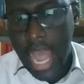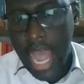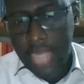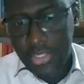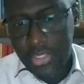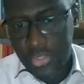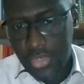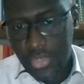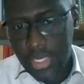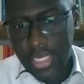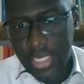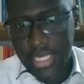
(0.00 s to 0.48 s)

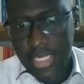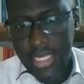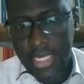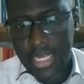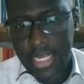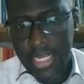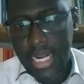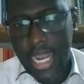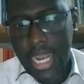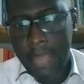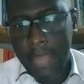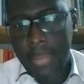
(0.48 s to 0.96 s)

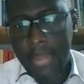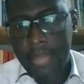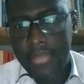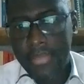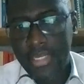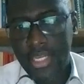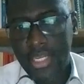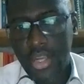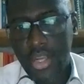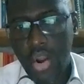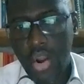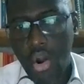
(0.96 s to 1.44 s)
Actually,
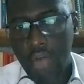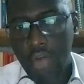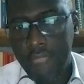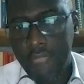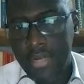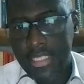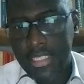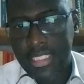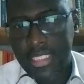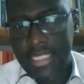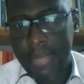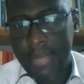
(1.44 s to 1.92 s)
MMT
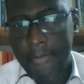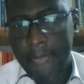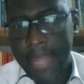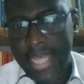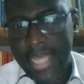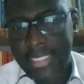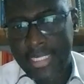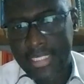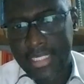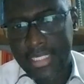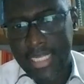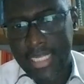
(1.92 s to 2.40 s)
offers the
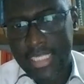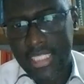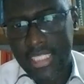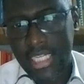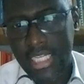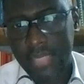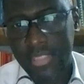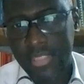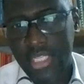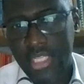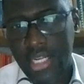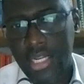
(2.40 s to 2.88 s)
best
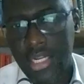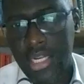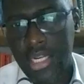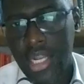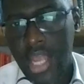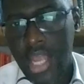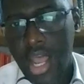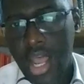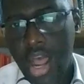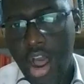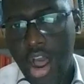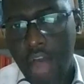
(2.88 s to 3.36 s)

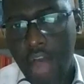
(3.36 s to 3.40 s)
description